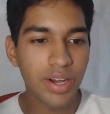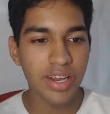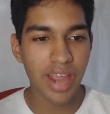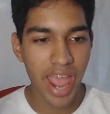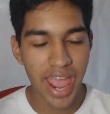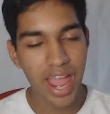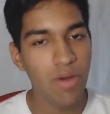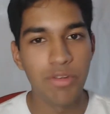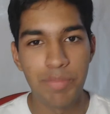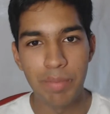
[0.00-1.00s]
hang out with
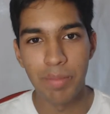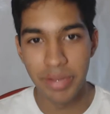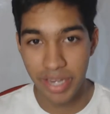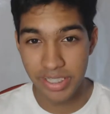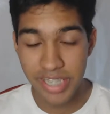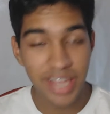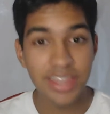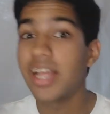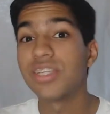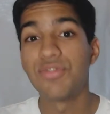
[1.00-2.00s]
people because of that, that's
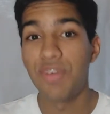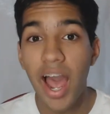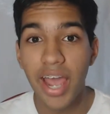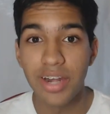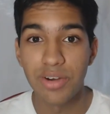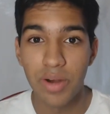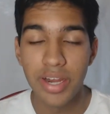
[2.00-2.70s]
fine, right?